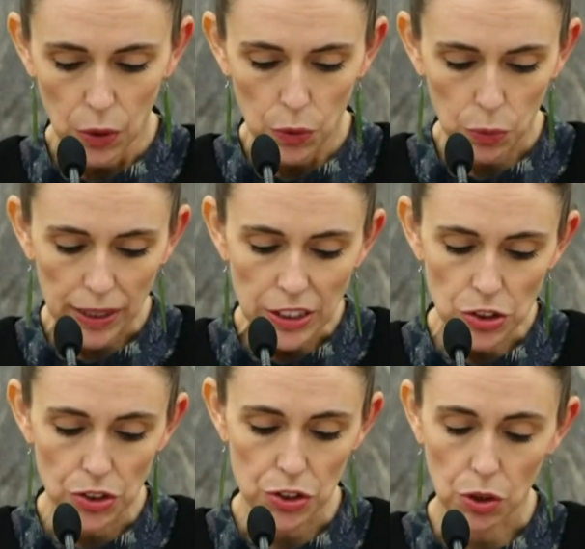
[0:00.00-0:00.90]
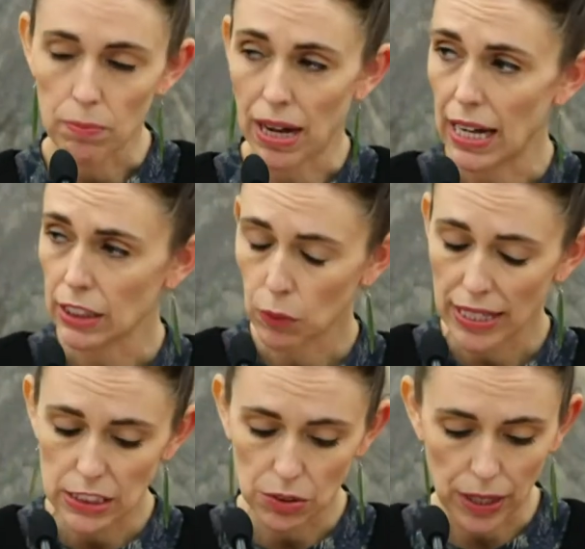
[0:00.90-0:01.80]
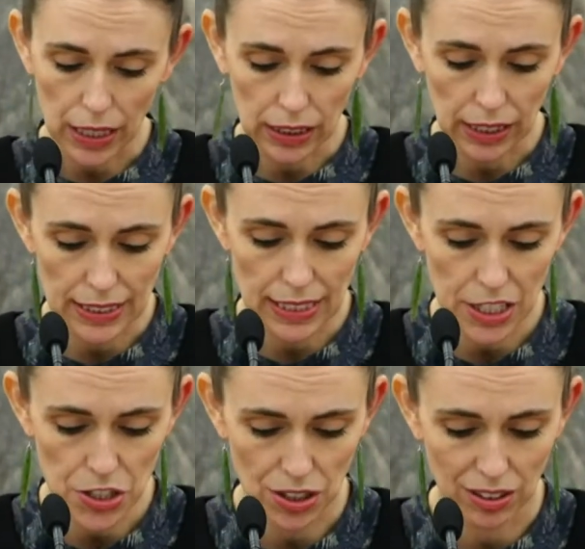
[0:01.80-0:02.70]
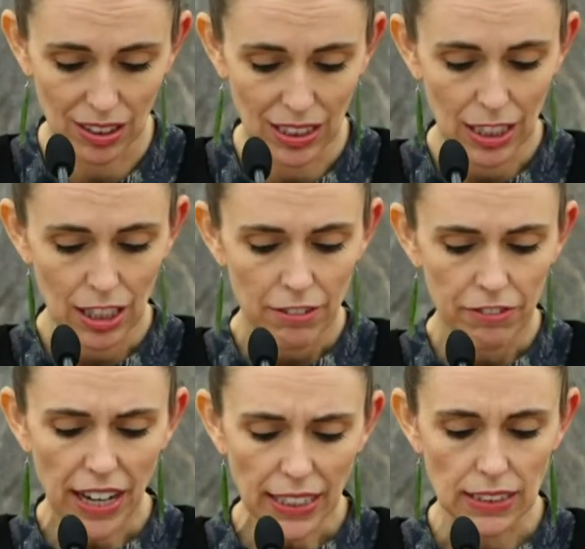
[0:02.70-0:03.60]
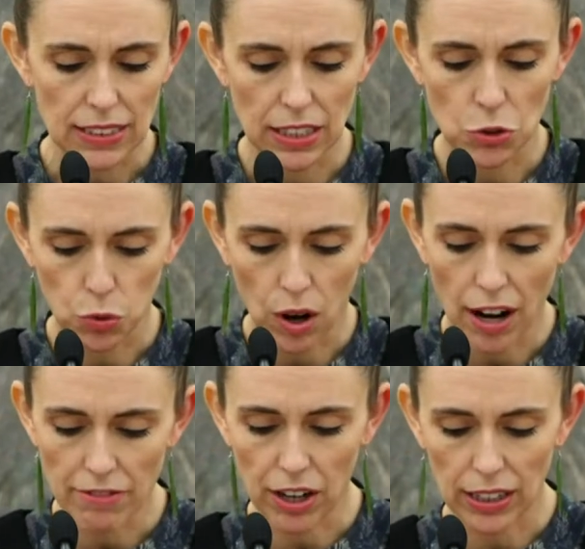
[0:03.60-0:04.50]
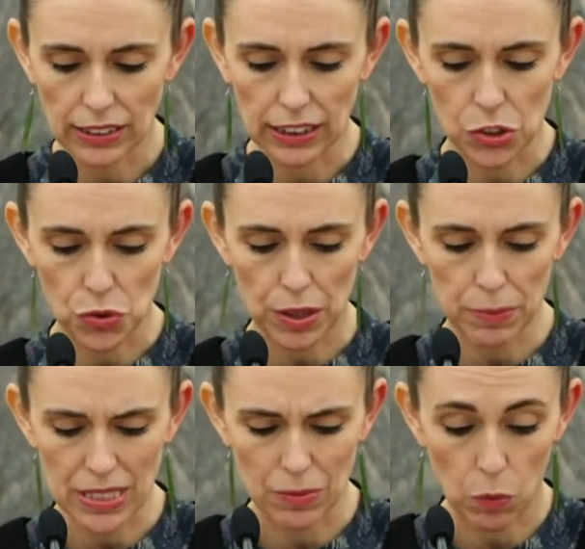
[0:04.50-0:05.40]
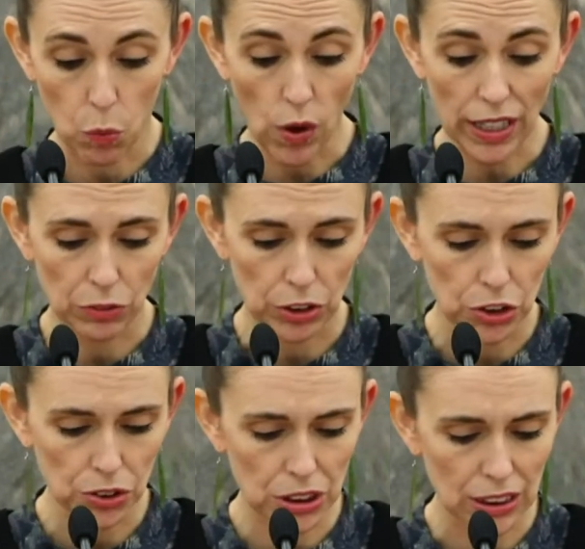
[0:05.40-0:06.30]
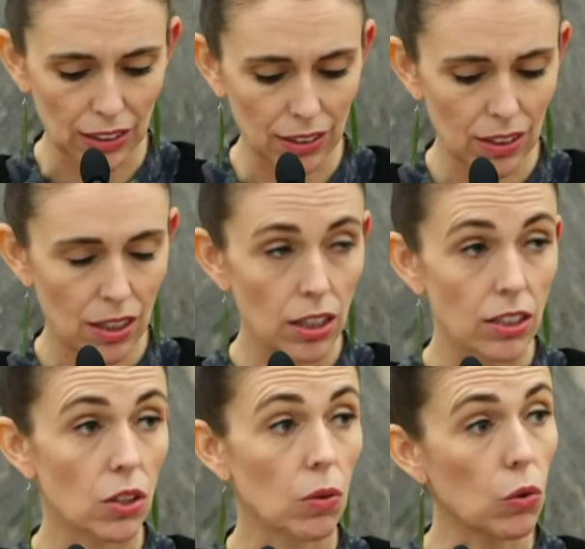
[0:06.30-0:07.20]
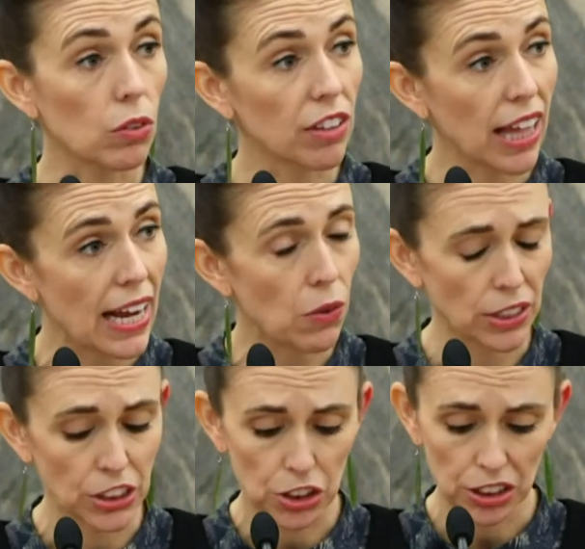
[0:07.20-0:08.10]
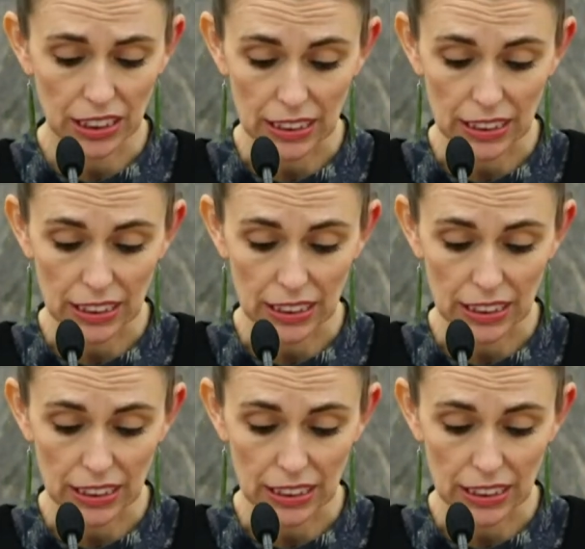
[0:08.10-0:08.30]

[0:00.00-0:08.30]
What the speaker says: with research on pathways to radicalisation, factors that drive violent extremism and what can reduce it, the role of language,